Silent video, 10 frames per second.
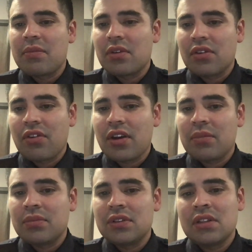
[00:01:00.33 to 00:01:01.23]

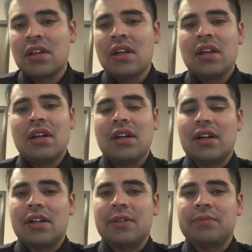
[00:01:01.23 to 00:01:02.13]
milligrams.
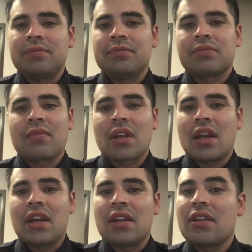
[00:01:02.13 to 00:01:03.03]
And
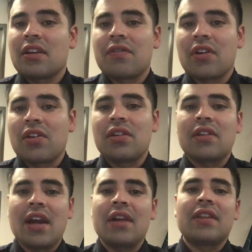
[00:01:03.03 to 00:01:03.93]
anything farther than
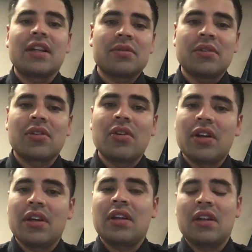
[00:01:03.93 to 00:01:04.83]
that, that's when they'll go
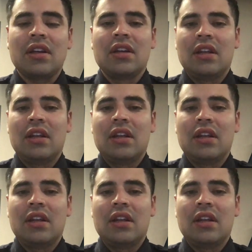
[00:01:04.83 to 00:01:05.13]
ahead